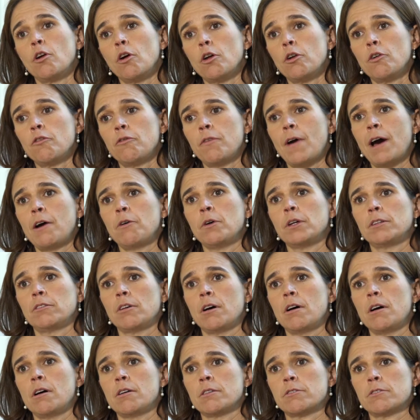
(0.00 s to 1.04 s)
lot of our
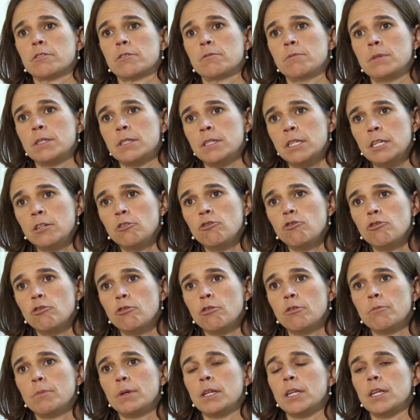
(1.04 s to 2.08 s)
tasks within
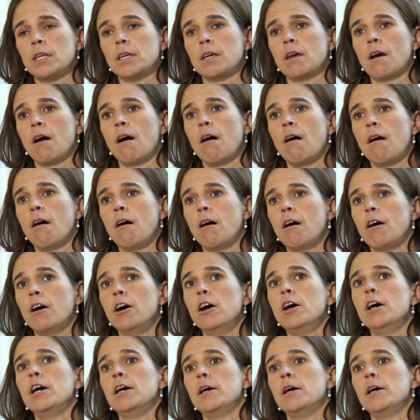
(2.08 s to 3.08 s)
Germany are